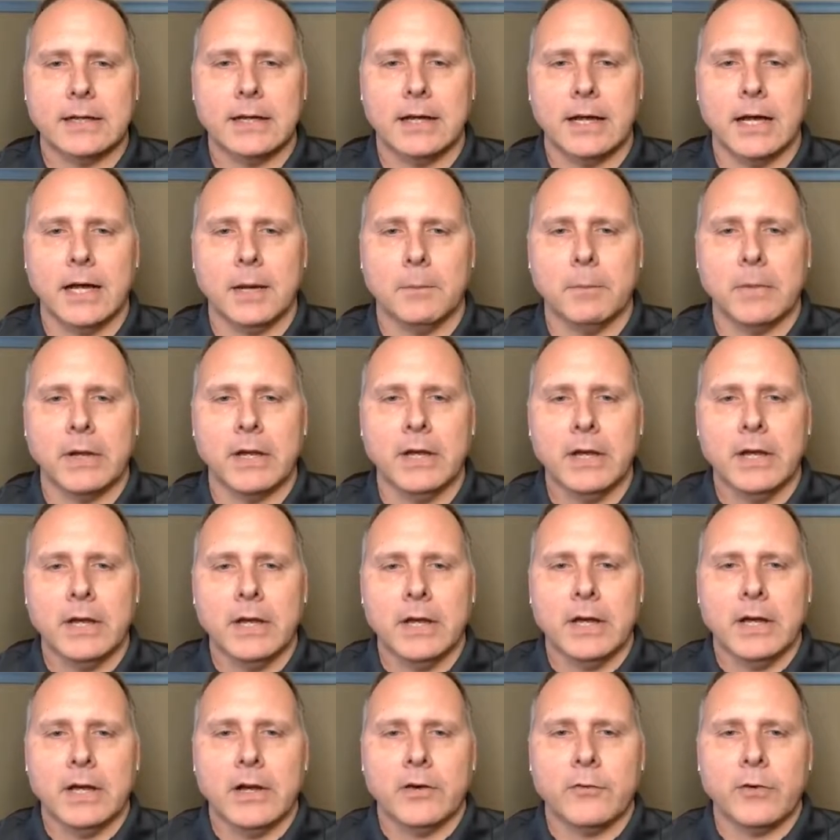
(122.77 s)

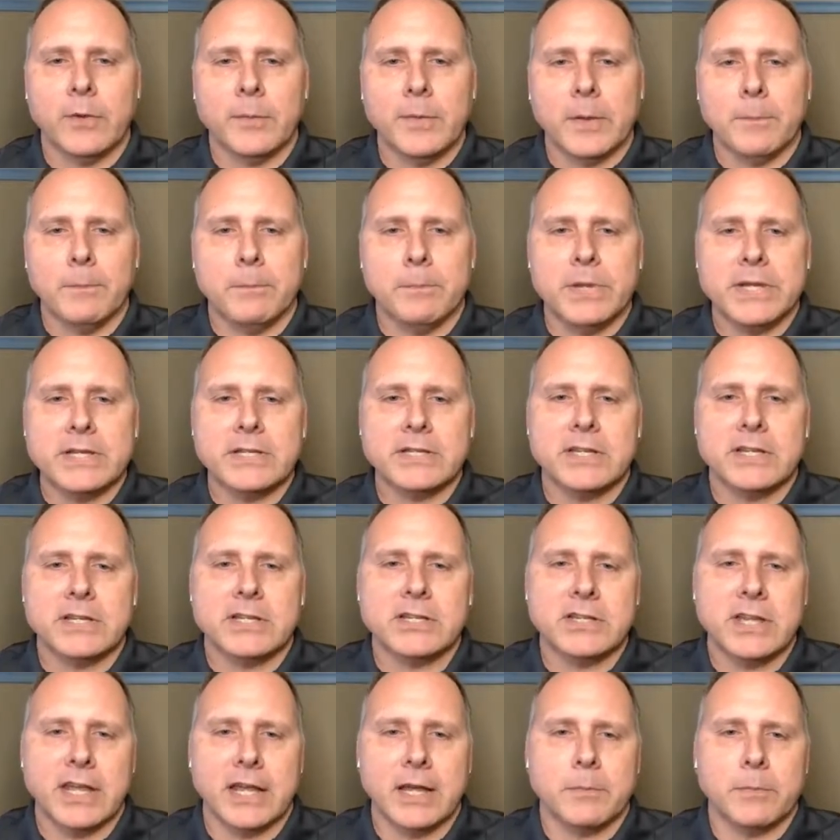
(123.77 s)
From a business
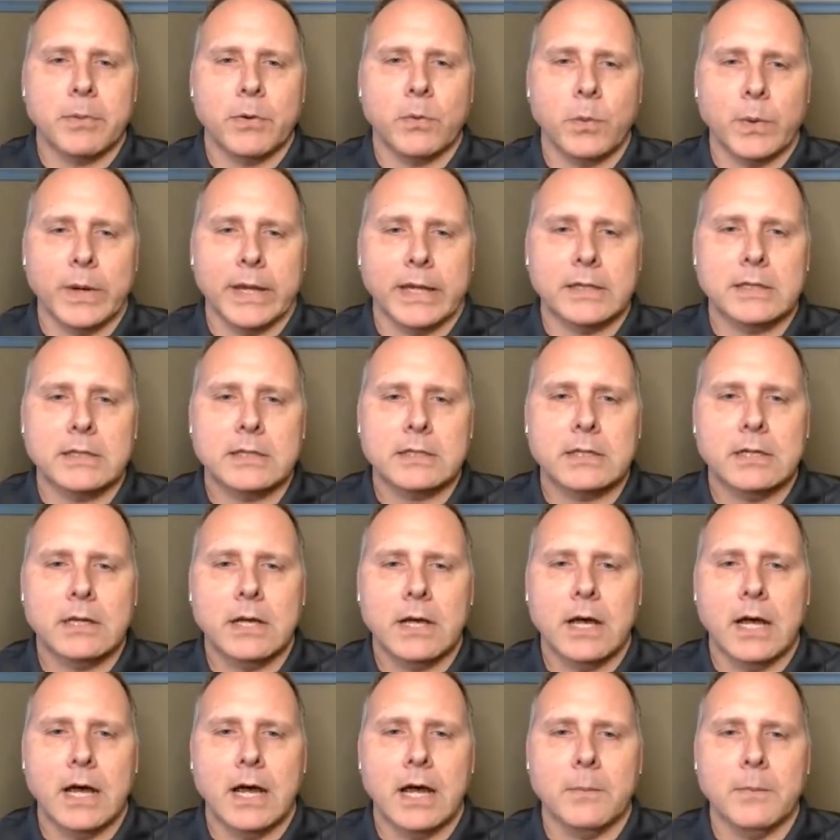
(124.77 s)
standpoint,
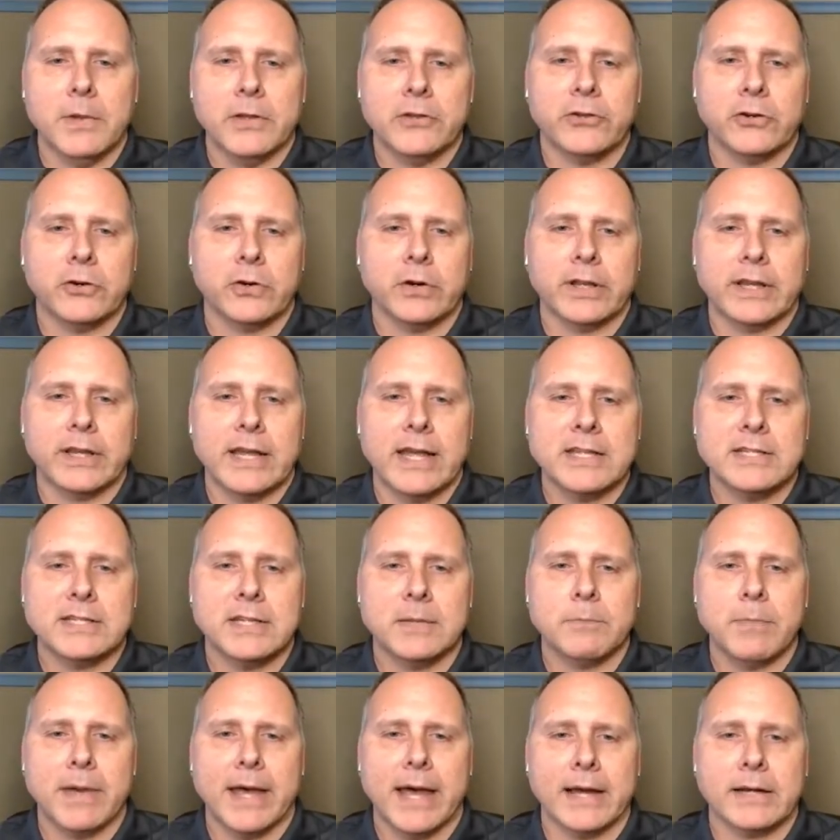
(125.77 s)
it certainly has
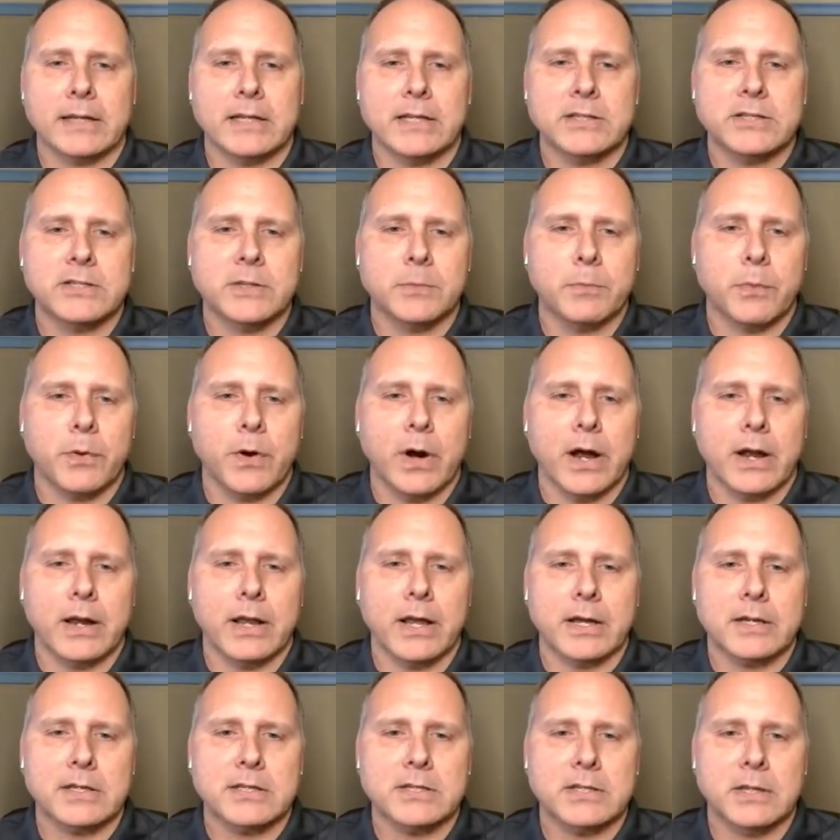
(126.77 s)
impacted some
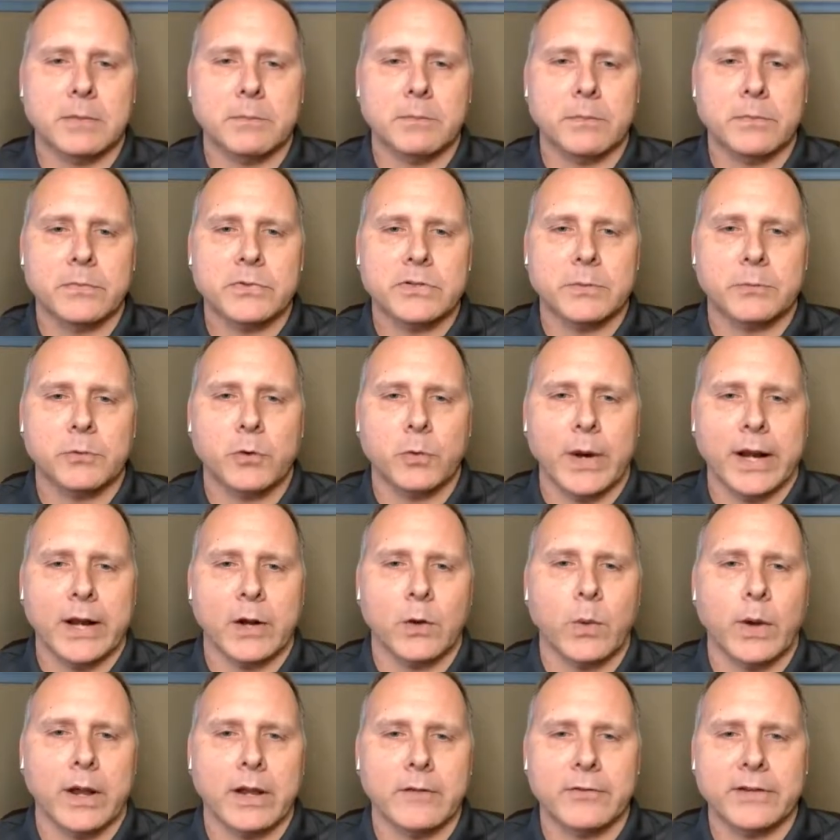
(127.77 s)
products, some credit
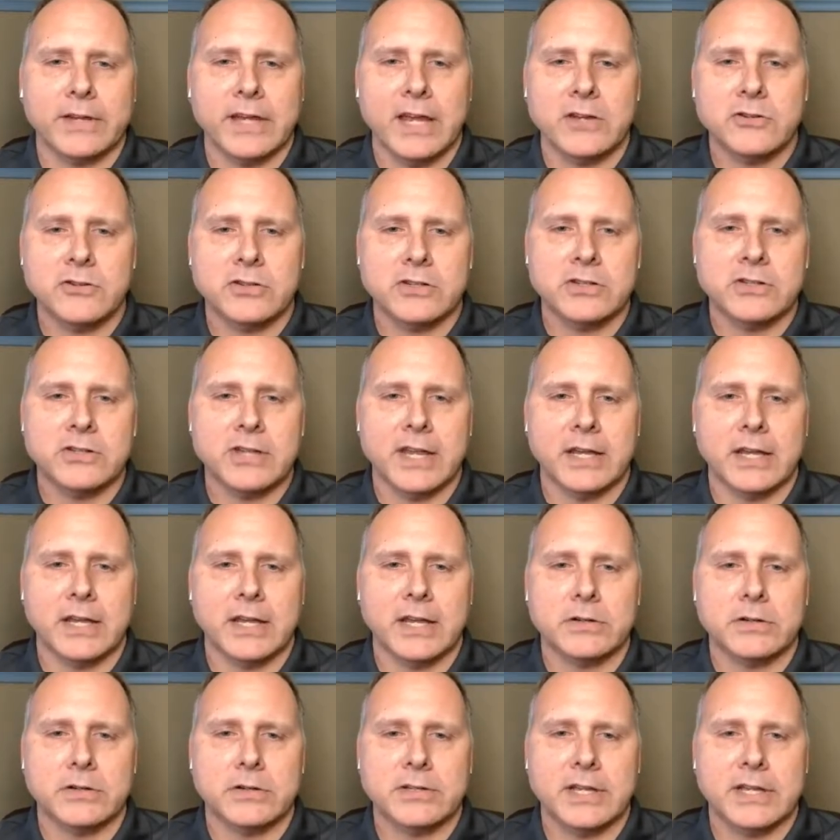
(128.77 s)
qualification
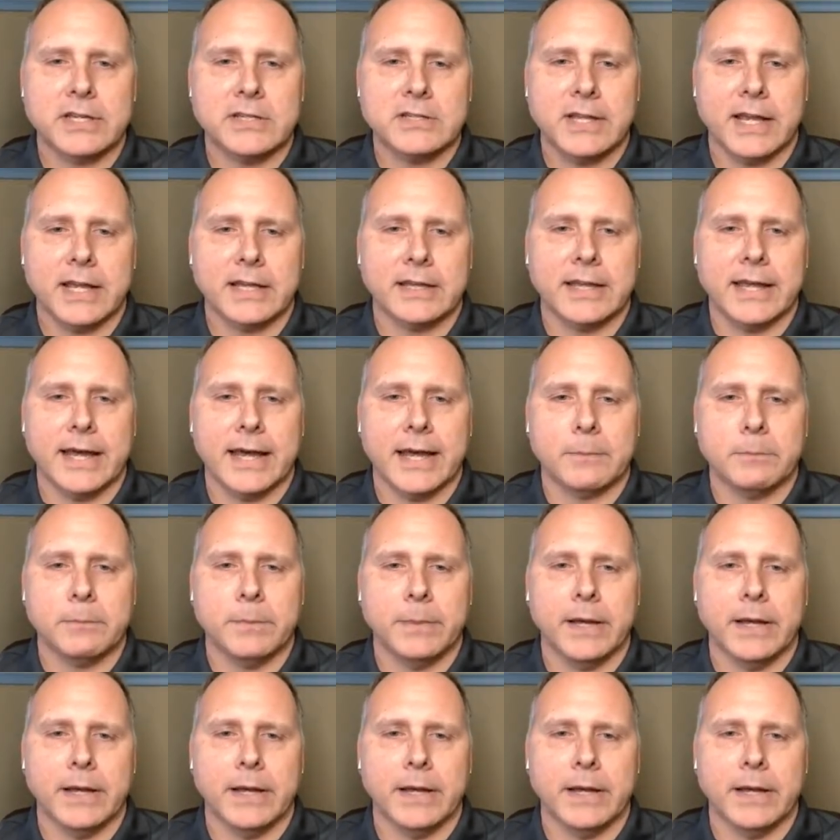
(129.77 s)
standards, things like that.